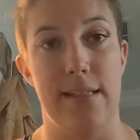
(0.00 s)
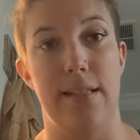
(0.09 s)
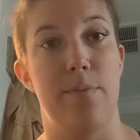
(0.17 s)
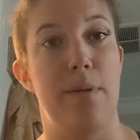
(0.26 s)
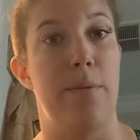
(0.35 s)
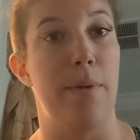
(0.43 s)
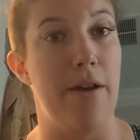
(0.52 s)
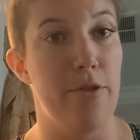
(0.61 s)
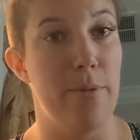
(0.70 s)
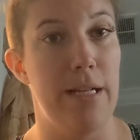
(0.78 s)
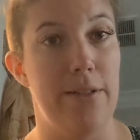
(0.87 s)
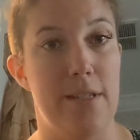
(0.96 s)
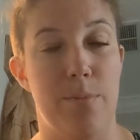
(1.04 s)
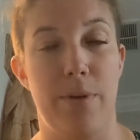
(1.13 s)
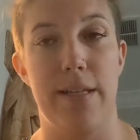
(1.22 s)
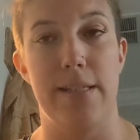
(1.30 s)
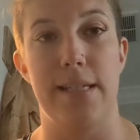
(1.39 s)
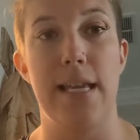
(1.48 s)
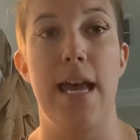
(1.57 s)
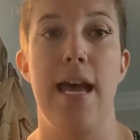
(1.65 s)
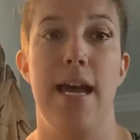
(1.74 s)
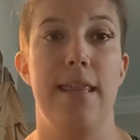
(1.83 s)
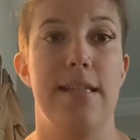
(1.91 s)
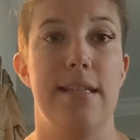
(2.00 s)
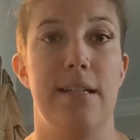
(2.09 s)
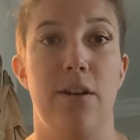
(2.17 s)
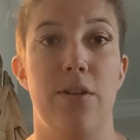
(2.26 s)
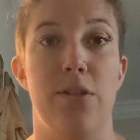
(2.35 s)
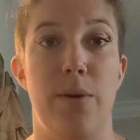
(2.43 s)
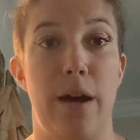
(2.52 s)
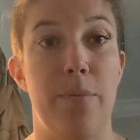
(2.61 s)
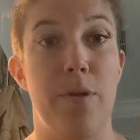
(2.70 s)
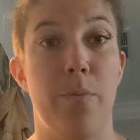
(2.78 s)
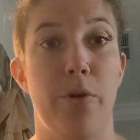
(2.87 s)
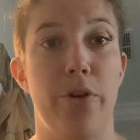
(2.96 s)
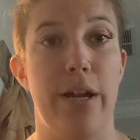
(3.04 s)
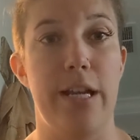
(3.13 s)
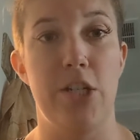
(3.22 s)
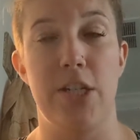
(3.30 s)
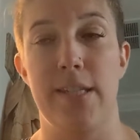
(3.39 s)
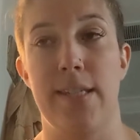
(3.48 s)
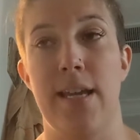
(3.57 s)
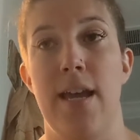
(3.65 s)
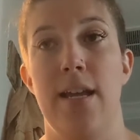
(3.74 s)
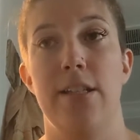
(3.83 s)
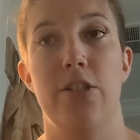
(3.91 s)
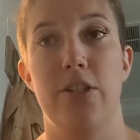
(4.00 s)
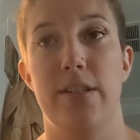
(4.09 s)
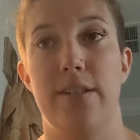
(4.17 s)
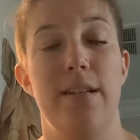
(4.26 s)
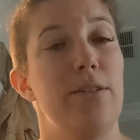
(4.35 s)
It's going to speed up everybody else's process, and that's going to also help the border agents to just,